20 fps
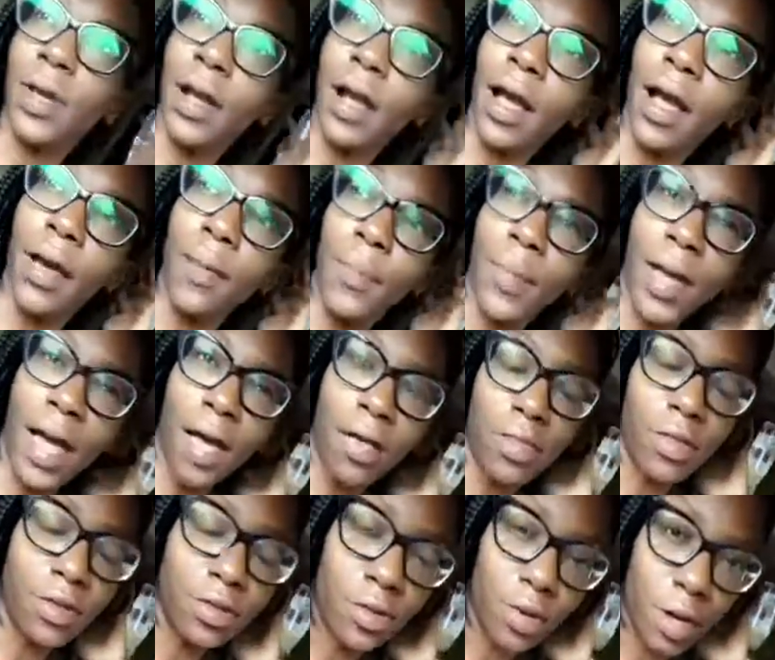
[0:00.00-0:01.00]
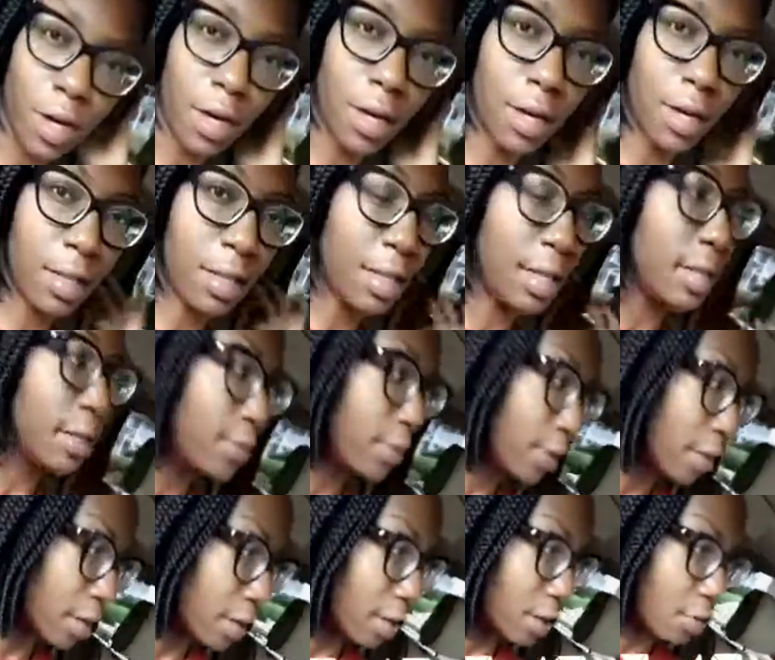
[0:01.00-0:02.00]
we're up and out the door early. We're
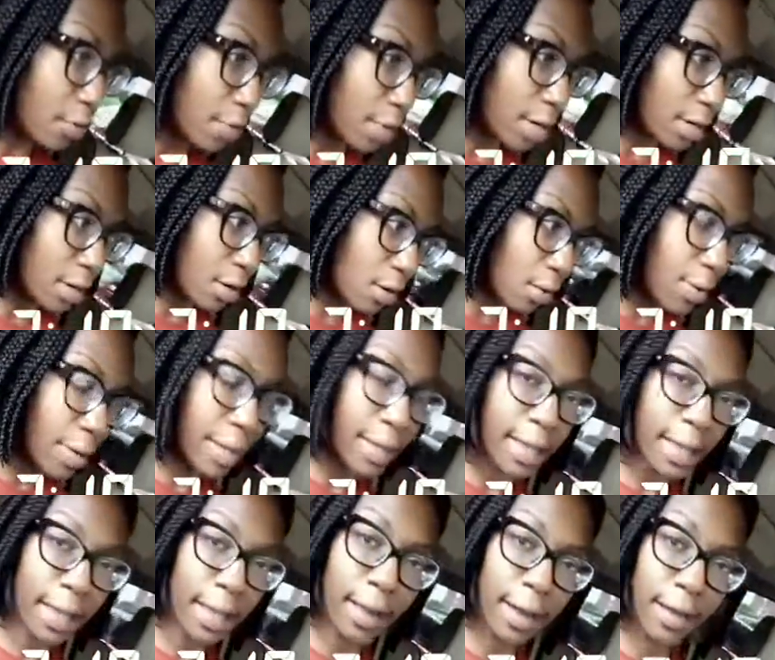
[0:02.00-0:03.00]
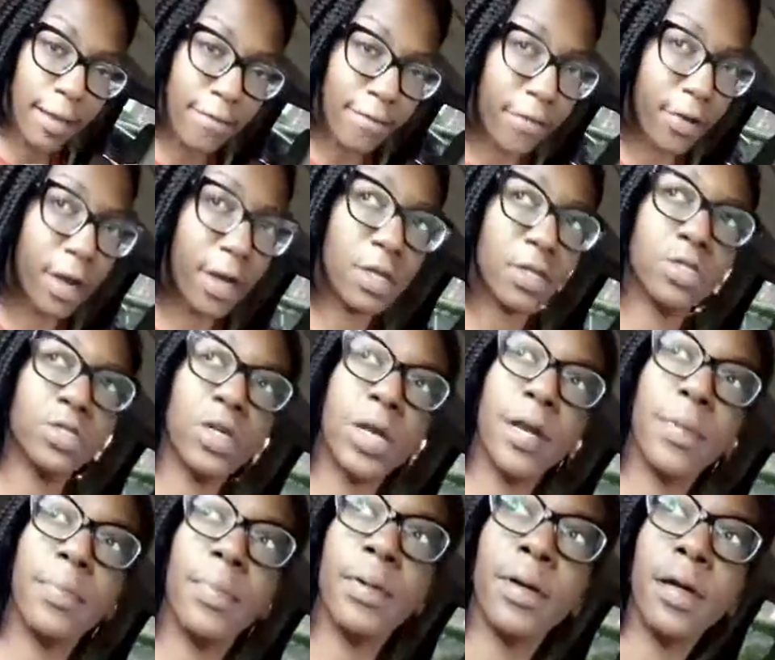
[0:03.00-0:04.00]
gonna go run a quick errand for our
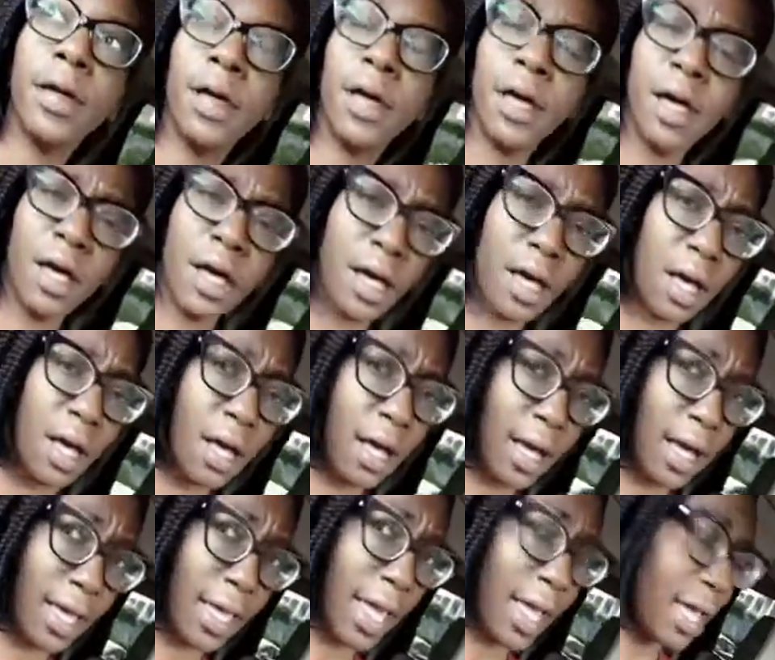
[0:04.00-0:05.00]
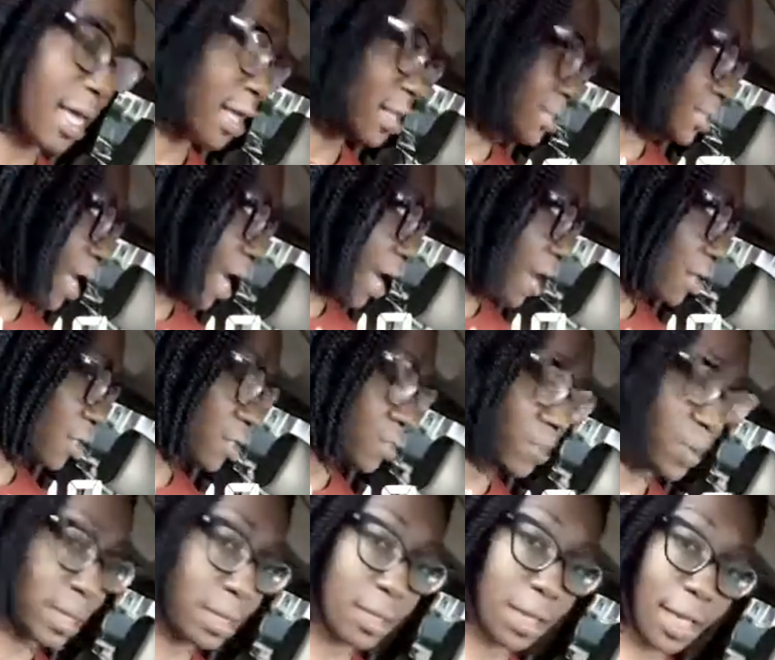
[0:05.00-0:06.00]
trip. I can't get tires,
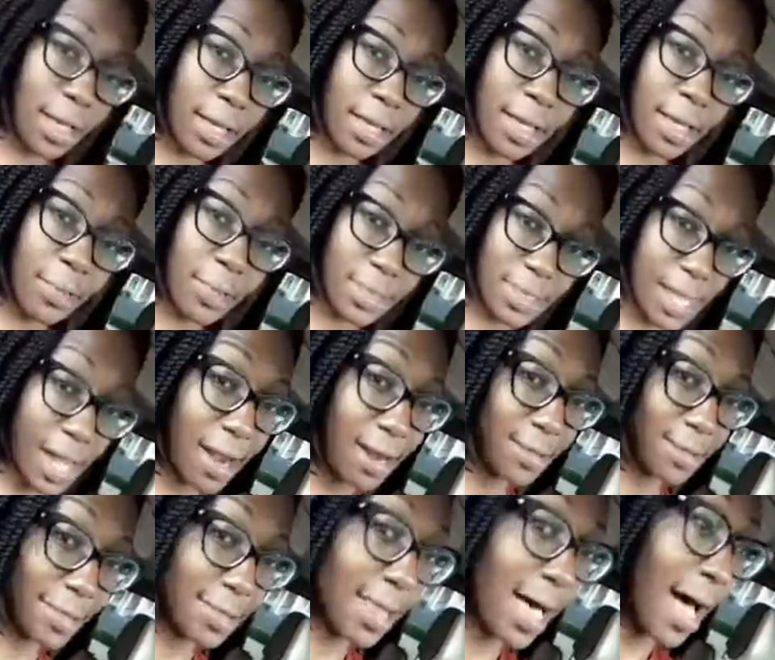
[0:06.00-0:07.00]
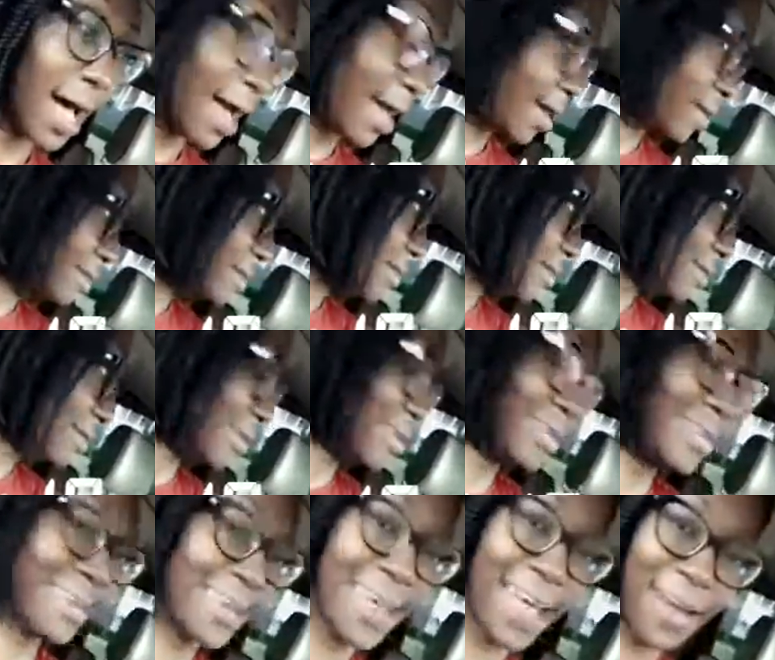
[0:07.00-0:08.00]
but I can get the tires aligned. I